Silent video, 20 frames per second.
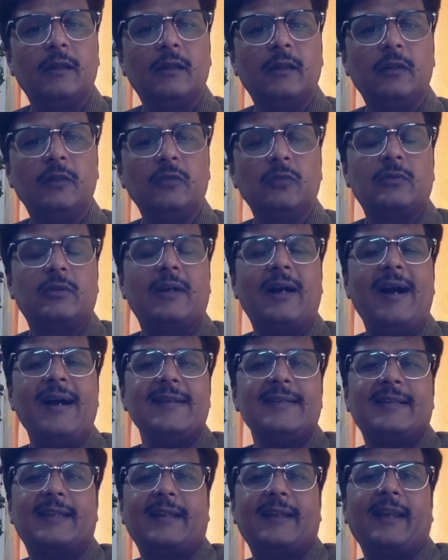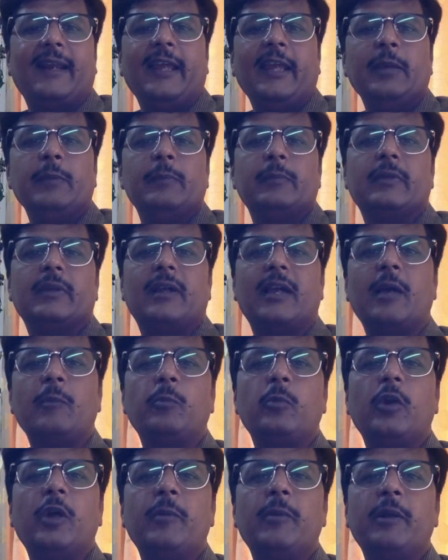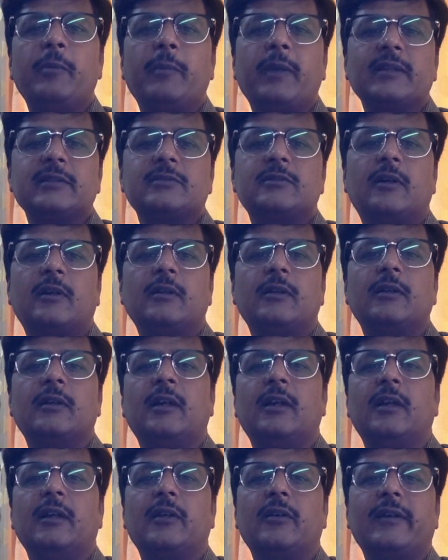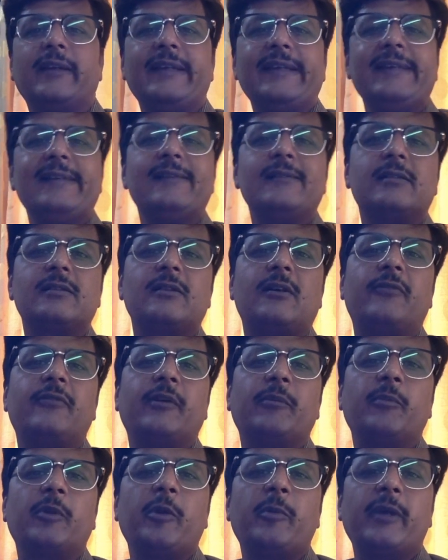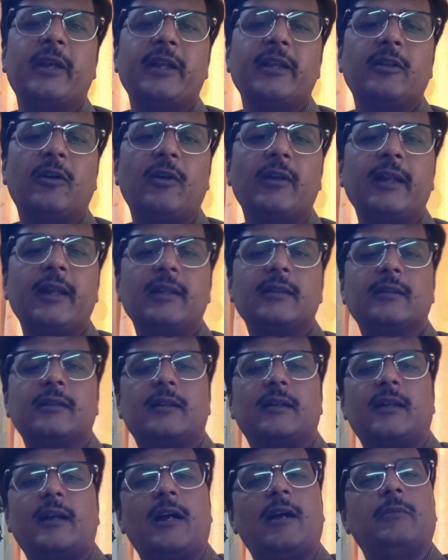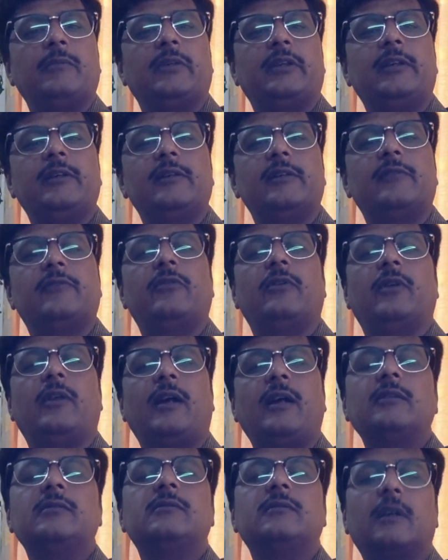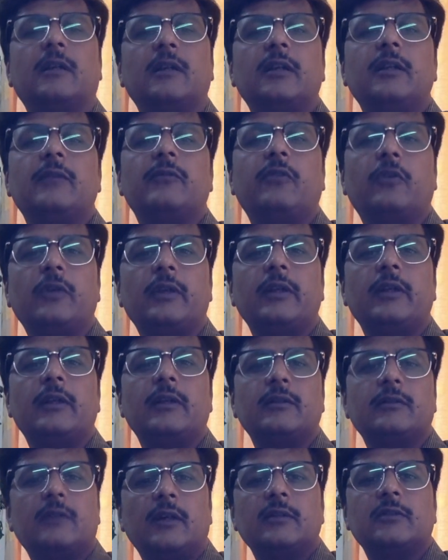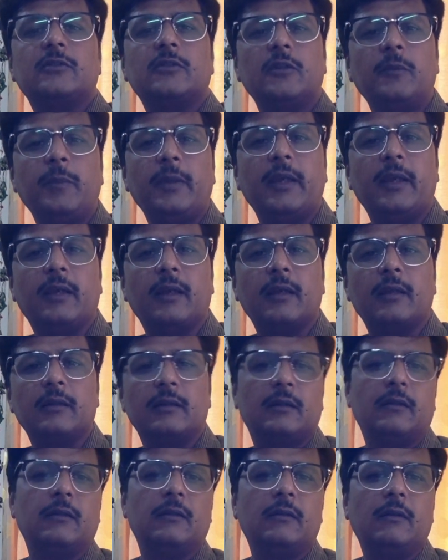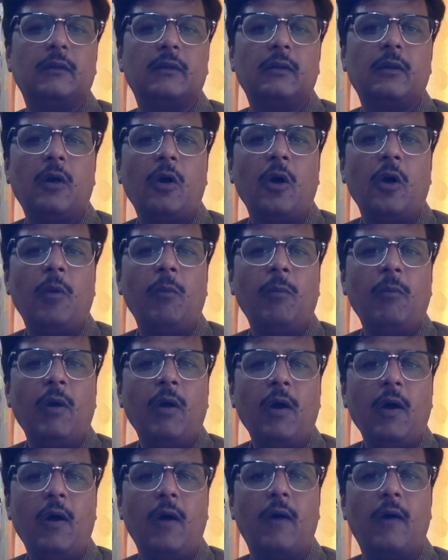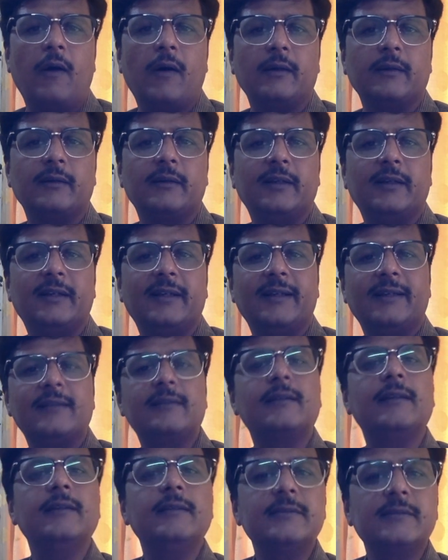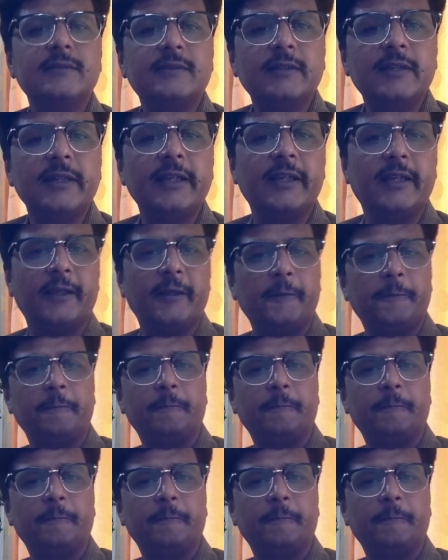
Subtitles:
You can't claim employment based on your years of employment in the organization that I'm here for last 30, 40 years. I should be here. No more. It's history.